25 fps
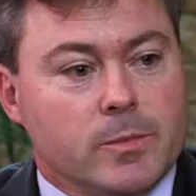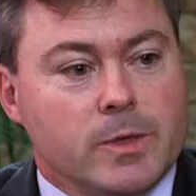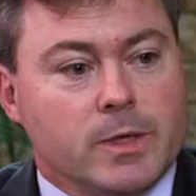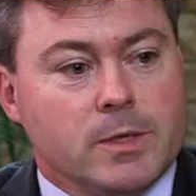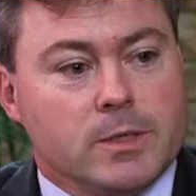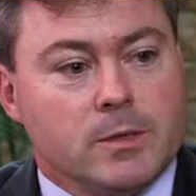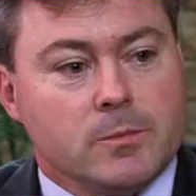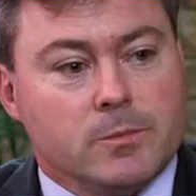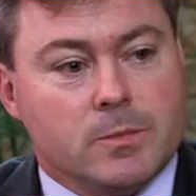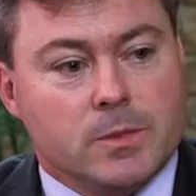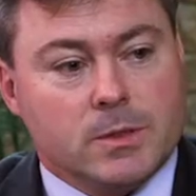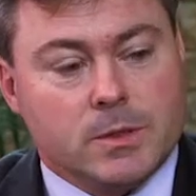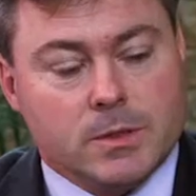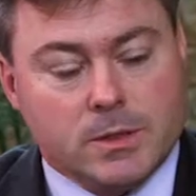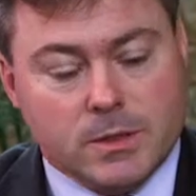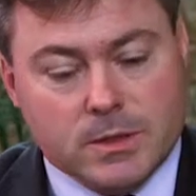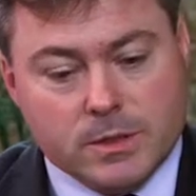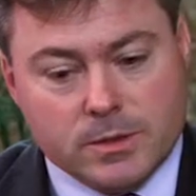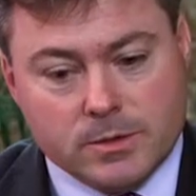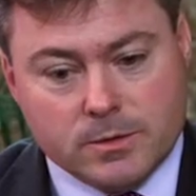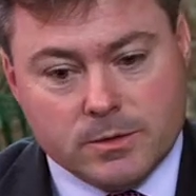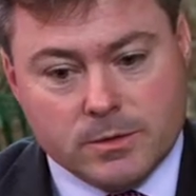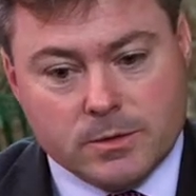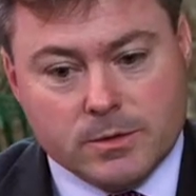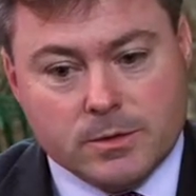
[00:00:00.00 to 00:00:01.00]
make some
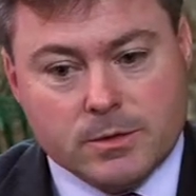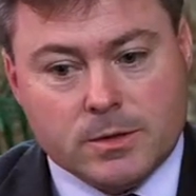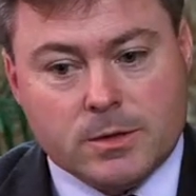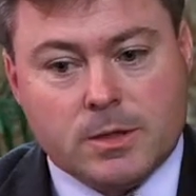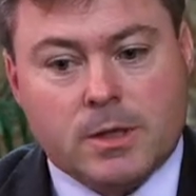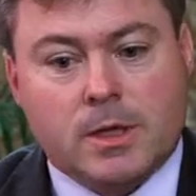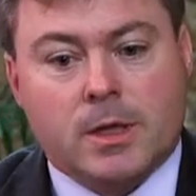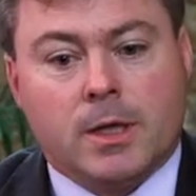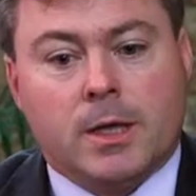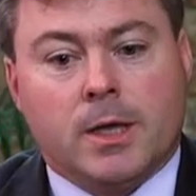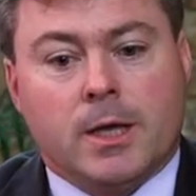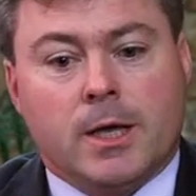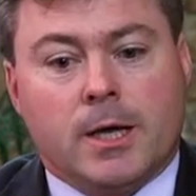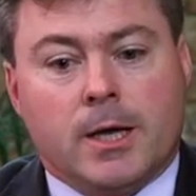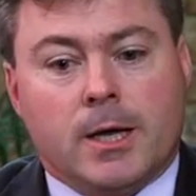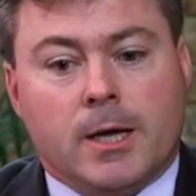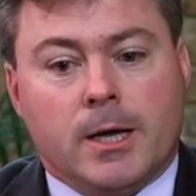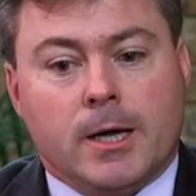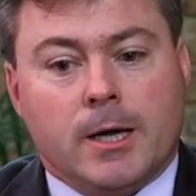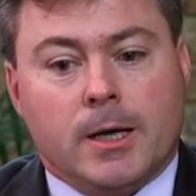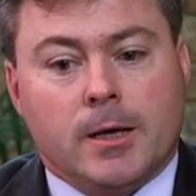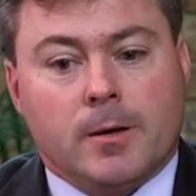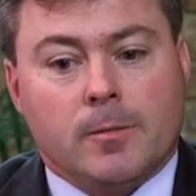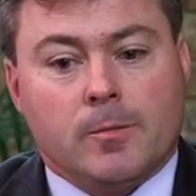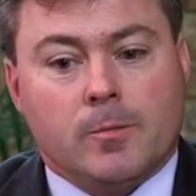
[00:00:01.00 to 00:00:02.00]
decisions.
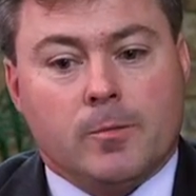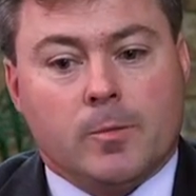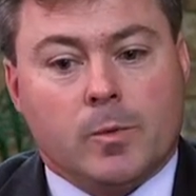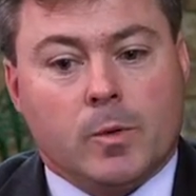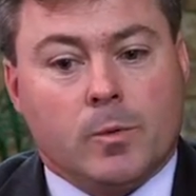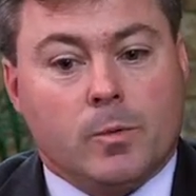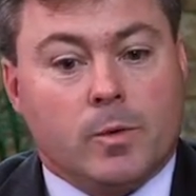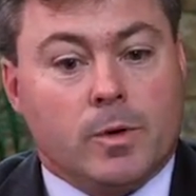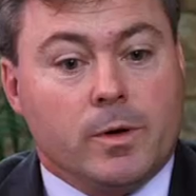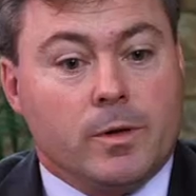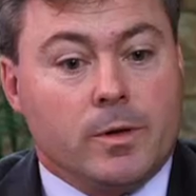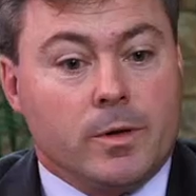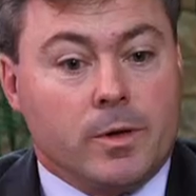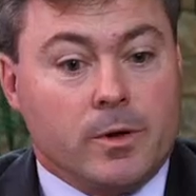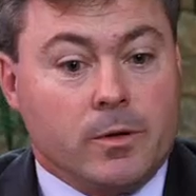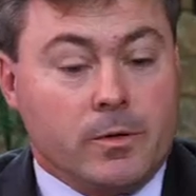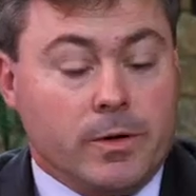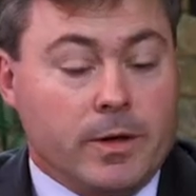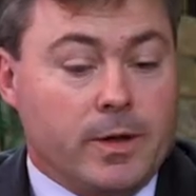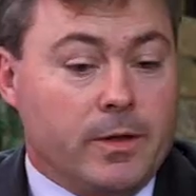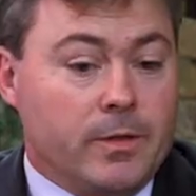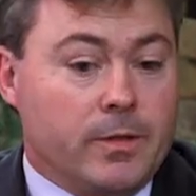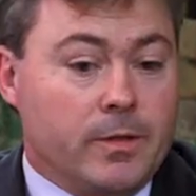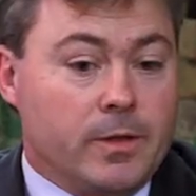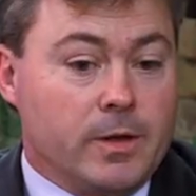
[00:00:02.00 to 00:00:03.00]
One of the
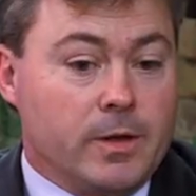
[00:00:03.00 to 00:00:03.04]
great